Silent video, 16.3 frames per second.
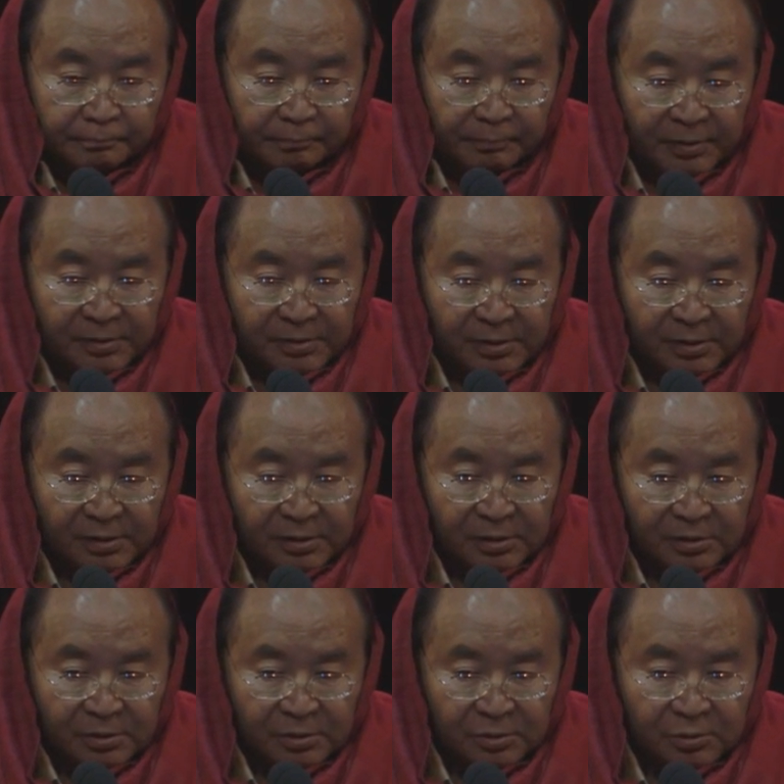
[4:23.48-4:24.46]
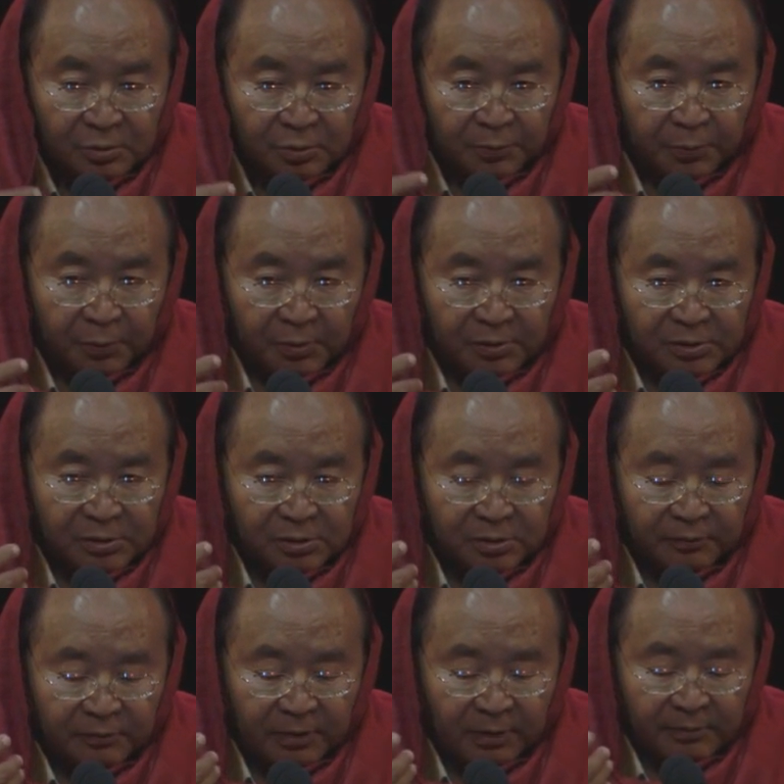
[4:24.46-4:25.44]
Meditation is the process
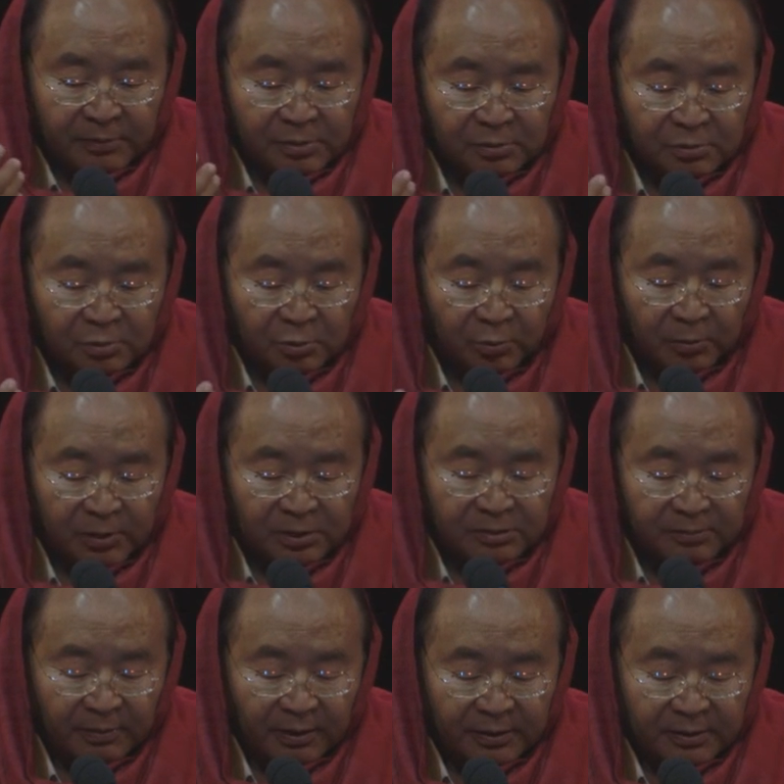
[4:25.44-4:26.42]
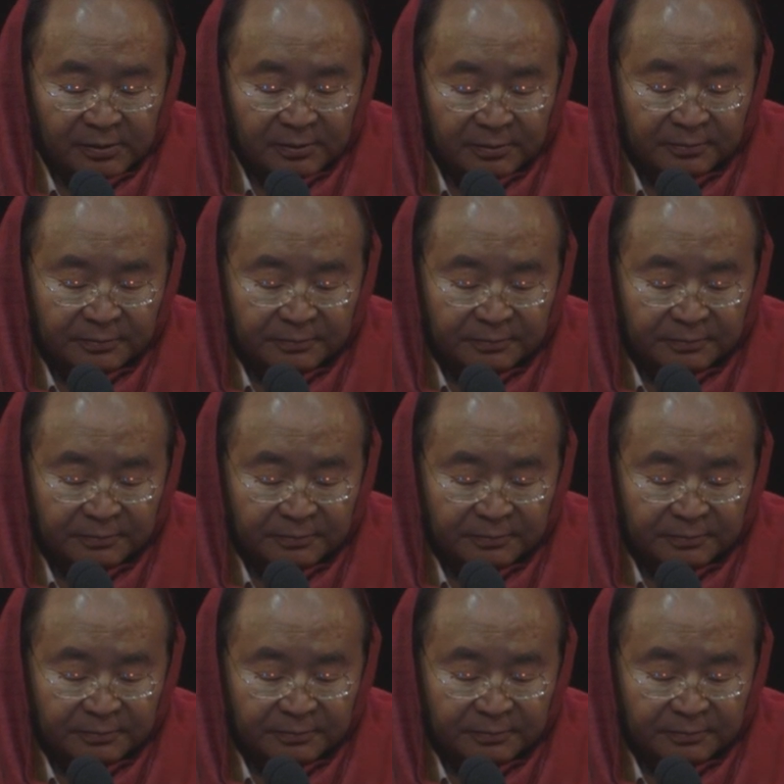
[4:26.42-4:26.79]
of coming to know one's mind.